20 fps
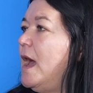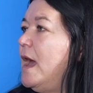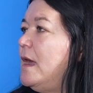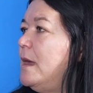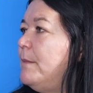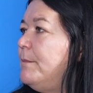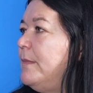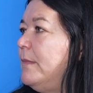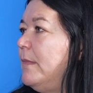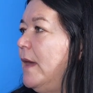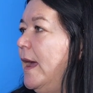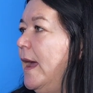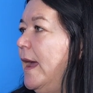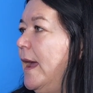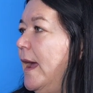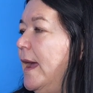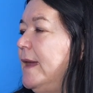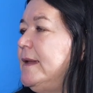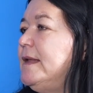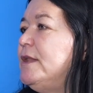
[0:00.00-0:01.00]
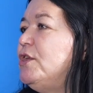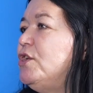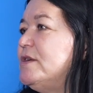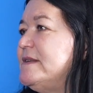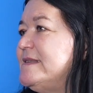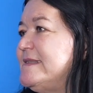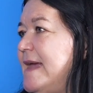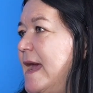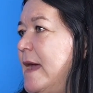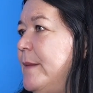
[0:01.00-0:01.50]
I can
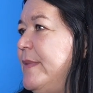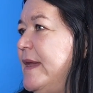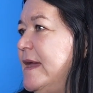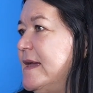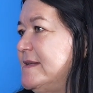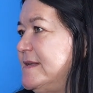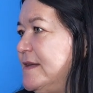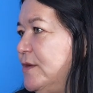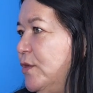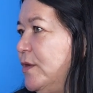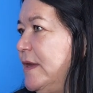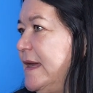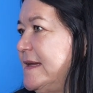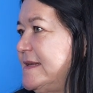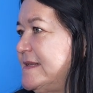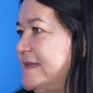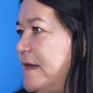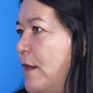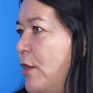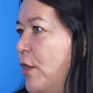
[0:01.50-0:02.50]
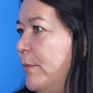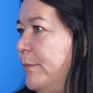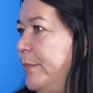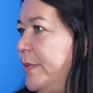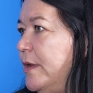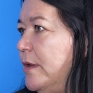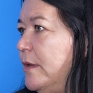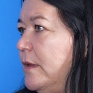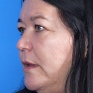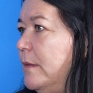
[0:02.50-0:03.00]
use Zambia as a good
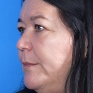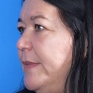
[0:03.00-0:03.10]
example